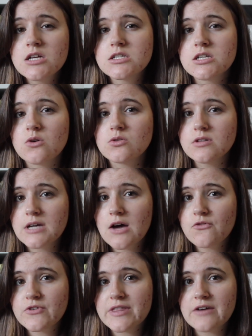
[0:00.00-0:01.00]
So look
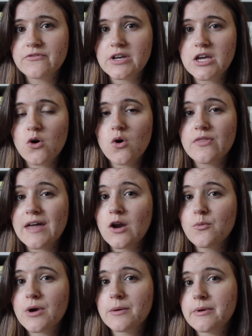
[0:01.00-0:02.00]
out for that video.
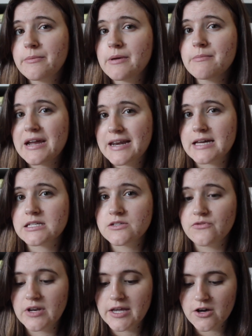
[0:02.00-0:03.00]
That'll probably be my next
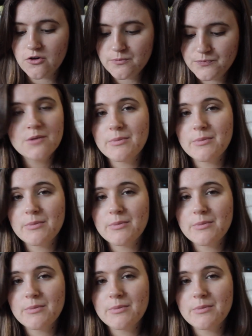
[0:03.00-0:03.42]
video.